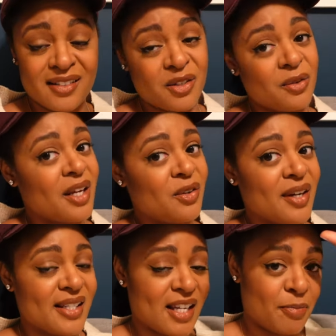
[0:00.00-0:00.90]
so that you
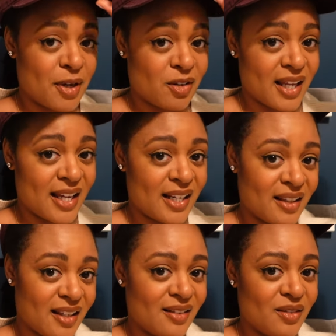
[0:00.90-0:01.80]
guys have better lighting
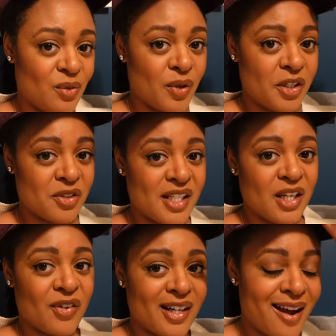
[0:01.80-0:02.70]
than what you're seeing right